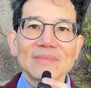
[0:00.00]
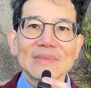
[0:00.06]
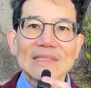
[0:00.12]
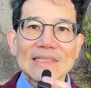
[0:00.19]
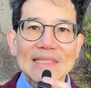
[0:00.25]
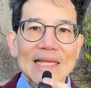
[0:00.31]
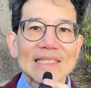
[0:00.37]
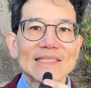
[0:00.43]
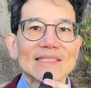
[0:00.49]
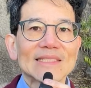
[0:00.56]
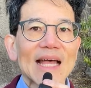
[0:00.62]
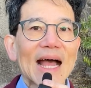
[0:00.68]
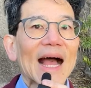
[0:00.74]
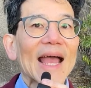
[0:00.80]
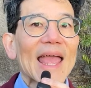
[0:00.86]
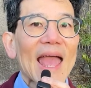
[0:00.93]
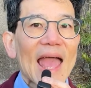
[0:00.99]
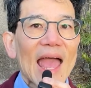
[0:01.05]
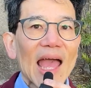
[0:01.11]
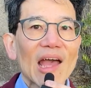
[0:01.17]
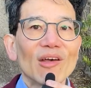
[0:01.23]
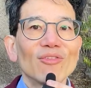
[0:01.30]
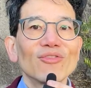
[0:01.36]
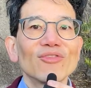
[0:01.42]
Yes, I
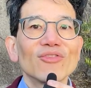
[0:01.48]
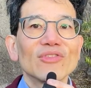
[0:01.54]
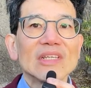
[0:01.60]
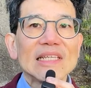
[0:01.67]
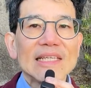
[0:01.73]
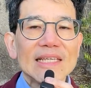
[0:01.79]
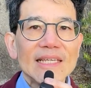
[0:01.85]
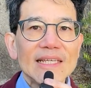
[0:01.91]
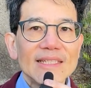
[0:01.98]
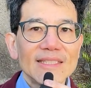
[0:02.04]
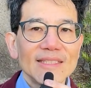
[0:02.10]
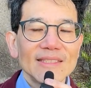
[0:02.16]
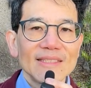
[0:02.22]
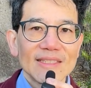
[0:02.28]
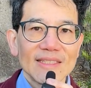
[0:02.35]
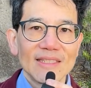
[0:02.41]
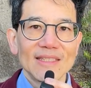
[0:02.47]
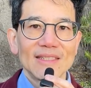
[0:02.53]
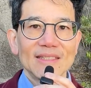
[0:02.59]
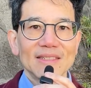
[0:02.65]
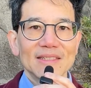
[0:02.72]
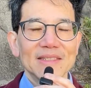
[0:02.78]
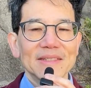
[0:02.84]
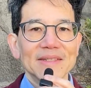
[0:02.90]
have eaten
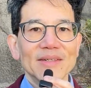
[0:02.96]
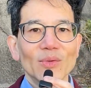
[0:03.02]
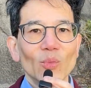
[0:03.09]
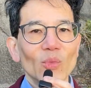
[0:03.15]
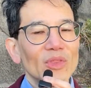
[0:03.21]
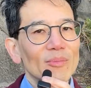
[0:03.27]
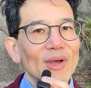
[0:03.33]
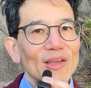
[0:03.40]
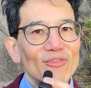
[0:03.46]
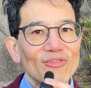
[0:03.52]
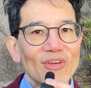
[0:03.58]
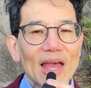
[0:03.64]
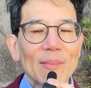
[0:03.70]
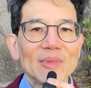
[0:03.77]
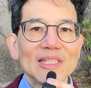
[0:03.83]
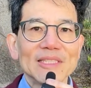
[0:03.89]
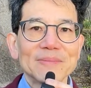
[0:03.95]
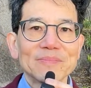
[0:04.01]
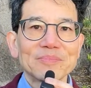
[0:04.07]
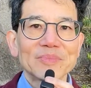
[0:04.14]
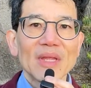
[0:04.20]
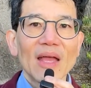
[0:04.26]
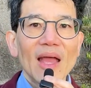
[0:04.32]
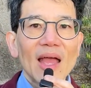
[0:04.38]
dinner with my family.
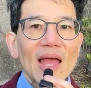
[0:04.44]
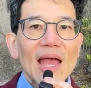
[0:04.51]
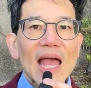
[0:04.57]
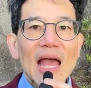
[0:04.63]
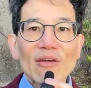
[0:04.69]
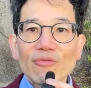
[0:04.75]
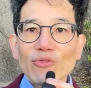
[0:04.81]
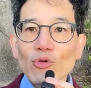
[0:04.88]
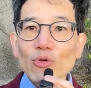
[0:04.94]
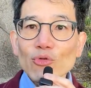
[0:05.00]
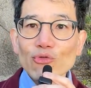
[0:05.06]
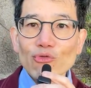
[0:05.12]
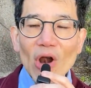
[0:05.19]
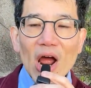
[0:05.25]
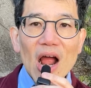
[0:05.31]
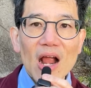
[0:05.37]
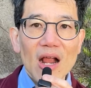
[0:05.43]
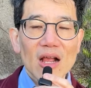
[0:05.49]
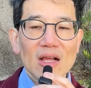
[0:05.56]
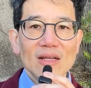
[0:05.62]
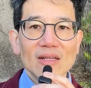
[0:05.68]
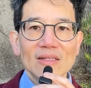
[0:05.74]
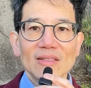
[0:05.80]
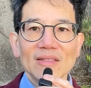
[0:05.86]
Have you
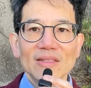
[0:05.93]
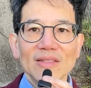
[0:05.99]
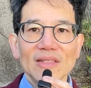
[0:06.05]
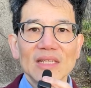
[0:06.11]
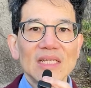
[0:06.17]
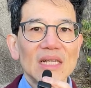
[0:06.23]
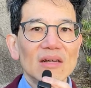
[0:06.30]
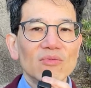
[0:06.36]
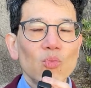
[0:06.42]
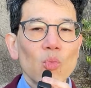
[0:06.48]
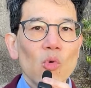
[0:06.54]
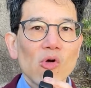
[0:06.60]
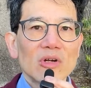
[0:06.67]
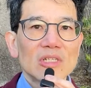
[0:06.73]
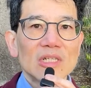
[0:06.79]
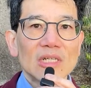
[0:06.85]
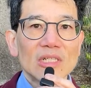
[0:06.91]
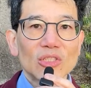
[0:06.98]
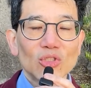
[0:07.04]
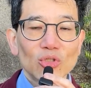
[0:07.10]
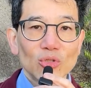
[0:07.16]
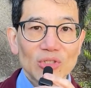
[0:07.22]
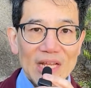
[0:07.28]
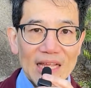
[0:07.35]
drunk enough water
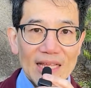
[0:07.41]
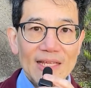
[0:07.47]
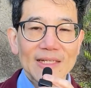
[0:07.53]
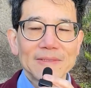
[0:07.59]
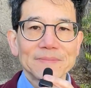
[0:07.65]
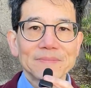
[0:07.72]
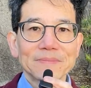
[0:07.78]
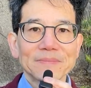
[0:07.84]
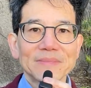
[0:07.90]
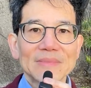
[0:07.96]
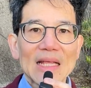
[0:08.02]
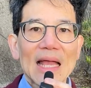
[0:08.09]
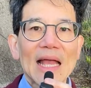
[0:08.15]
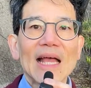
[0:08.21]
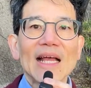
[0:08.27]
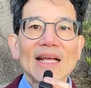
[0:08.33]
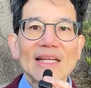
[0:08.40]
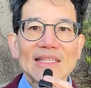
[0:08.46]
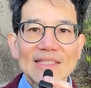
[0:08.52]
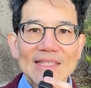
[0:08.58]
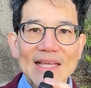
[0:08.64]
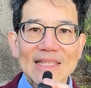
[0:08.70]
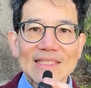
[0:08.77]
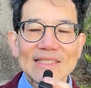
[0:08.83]
today?
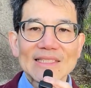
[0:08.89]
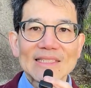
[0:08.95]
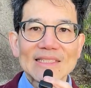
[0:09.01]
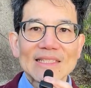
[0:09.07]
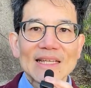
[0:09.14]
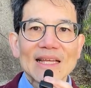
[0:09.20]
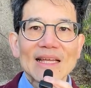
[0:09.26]
Yes,